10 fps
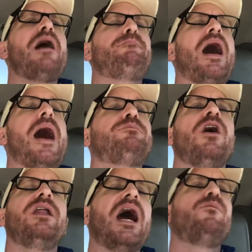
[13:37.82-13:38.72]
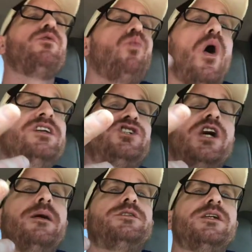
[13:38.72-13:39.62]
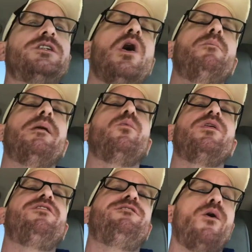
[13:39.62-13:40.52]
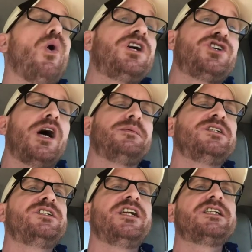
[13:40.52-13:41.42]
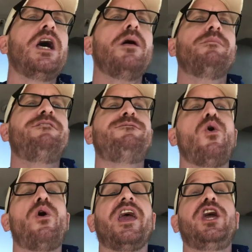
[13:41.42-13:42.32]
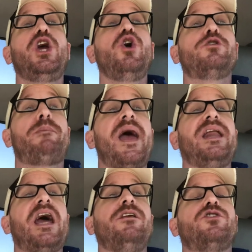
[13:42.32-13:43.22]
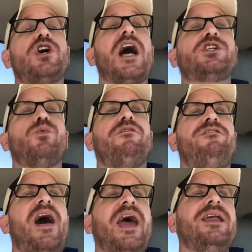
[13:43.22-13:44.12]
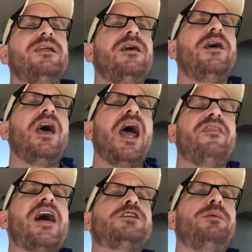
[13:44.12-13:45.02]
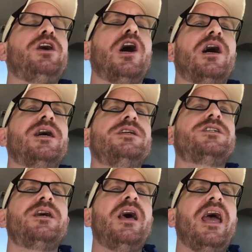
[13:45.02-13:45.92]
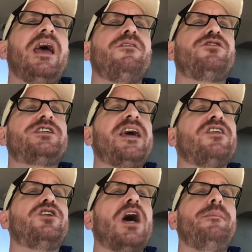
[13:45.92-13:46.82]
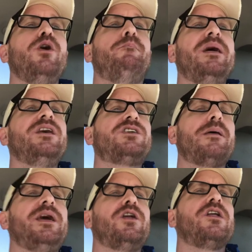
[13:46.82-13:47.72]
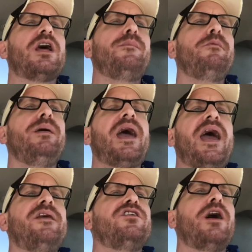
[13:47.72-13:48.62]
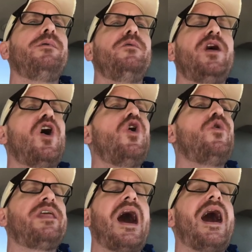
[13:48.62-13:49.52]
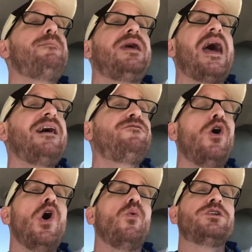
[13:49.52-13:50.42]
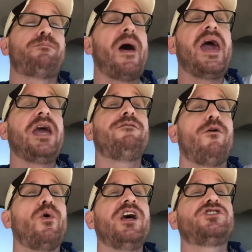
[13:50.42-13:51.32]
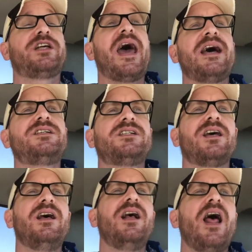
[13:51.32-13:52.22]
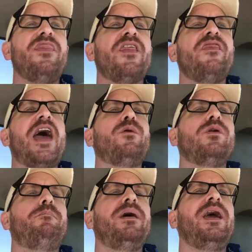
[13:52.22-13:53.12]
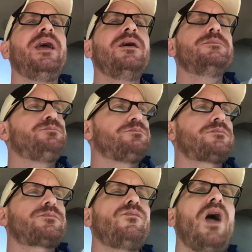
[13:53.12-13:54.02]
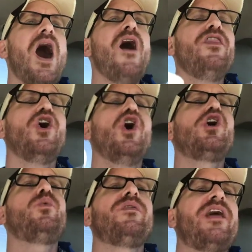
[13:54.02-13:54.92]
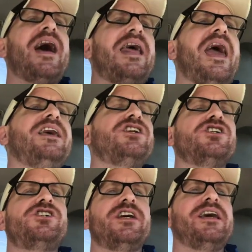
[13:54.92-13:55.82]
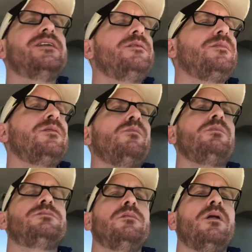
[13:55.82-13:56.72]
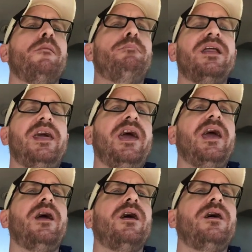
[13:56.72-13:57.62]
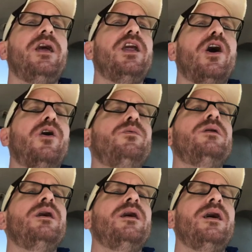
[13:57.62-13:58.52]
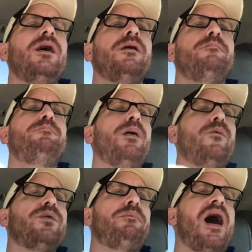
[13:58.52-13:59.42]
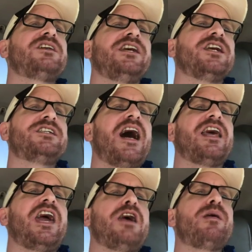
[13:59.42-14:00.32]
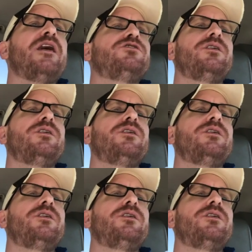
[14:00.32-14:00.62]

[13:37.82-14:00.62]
He got popped, not with one substance, but with 4 substances before a huge payday Joshua fight. And that's because if, say, the WBA, the WBO, the IBF was paying for his test, then they would be on the hook with that agency. But here, but with boxing, it's not.